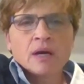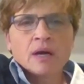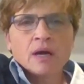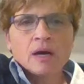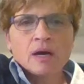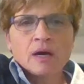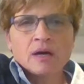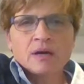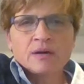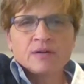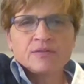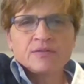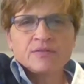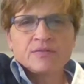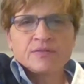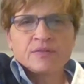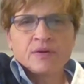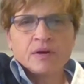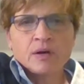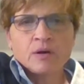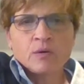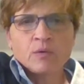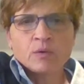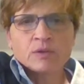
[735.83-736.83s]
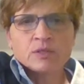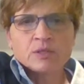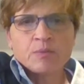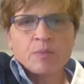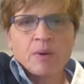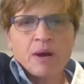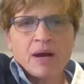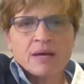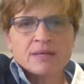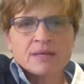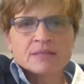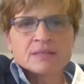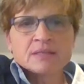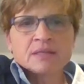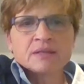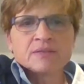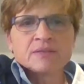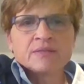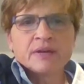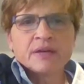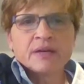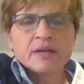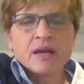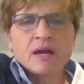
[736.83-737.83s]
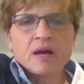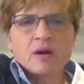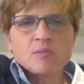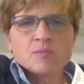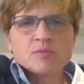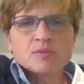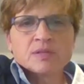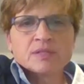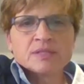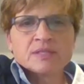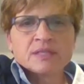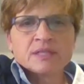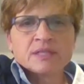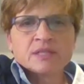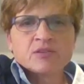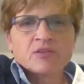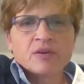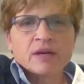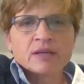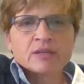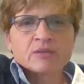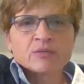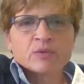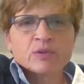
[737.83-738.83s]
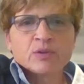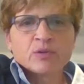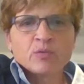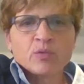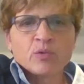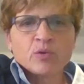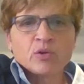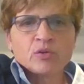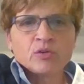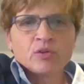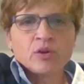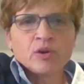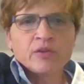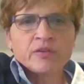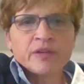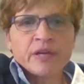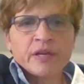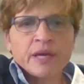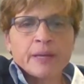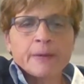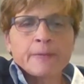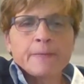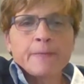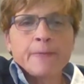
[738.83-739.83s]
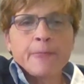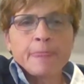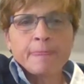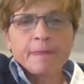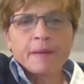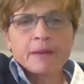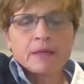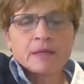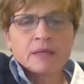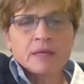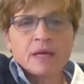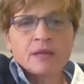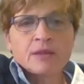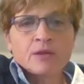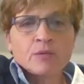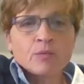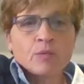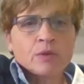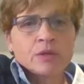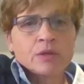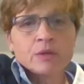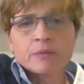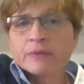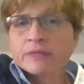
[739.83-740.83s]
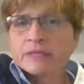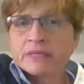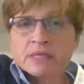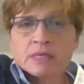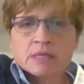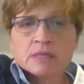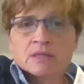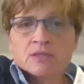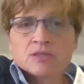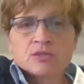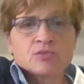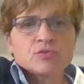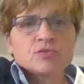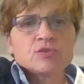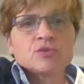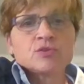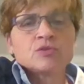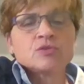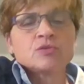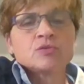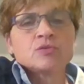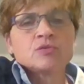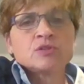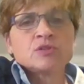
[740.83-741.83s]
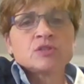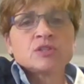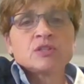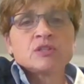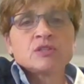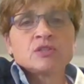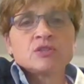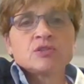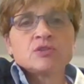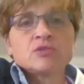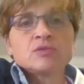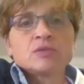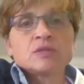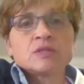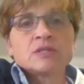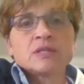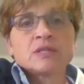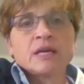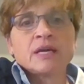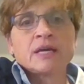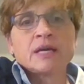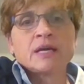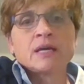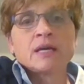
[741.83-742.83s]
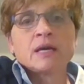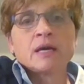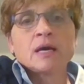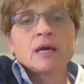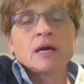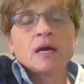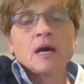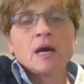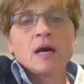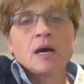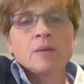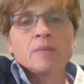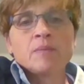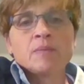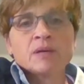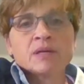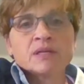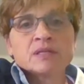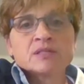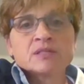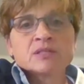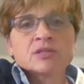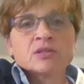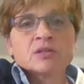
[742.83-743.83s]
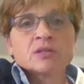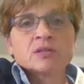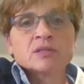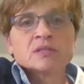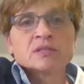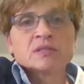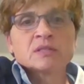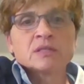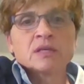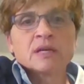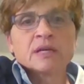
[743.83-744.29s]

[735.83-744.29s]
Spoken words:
of what's positive, it helps us interact with the world all day. And another one that we didn't do today, but is good, is